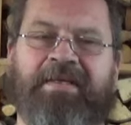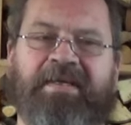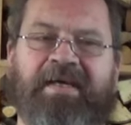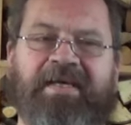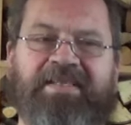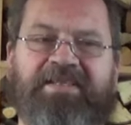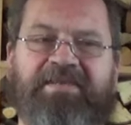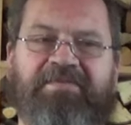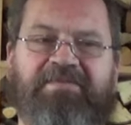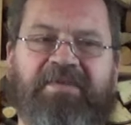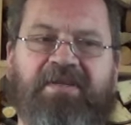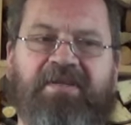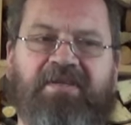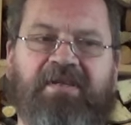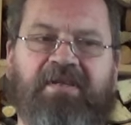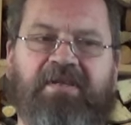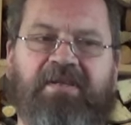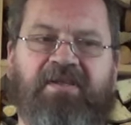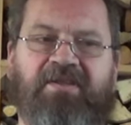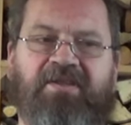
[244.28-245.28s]
As if they
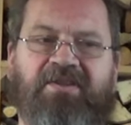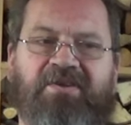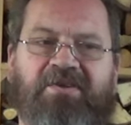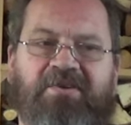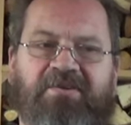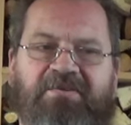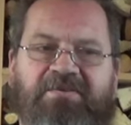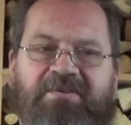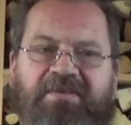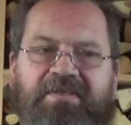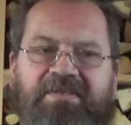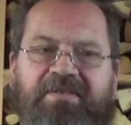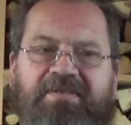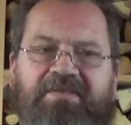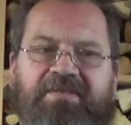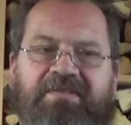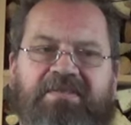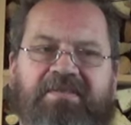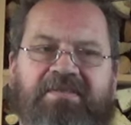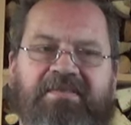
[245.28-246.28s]
didn't know
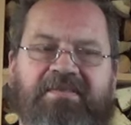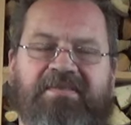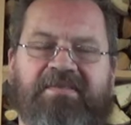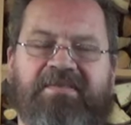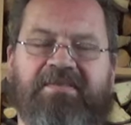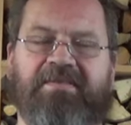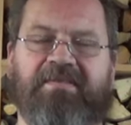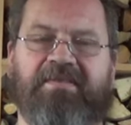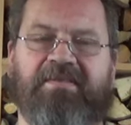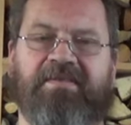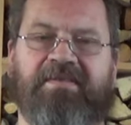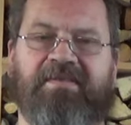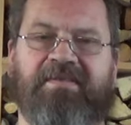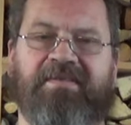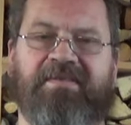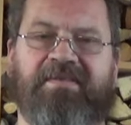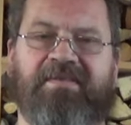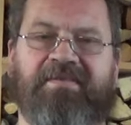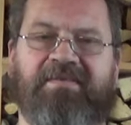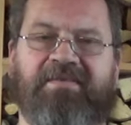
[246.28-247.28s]
this.
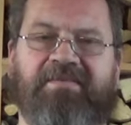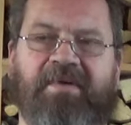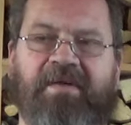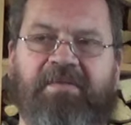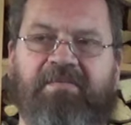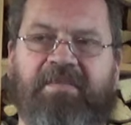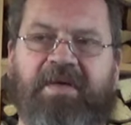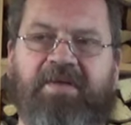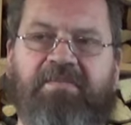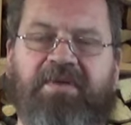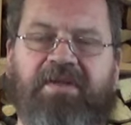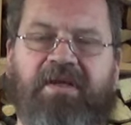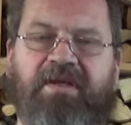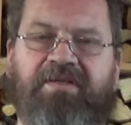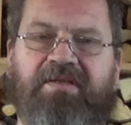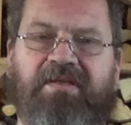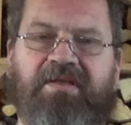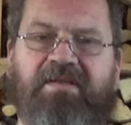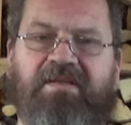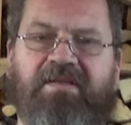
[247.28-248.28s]
Well, maybe
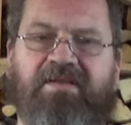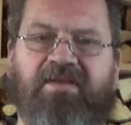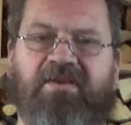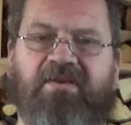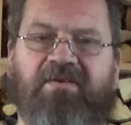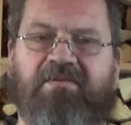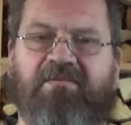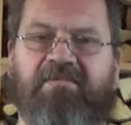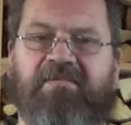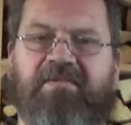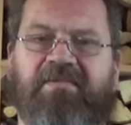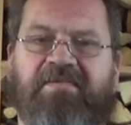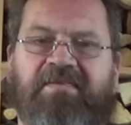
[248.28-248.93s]
they didn't know.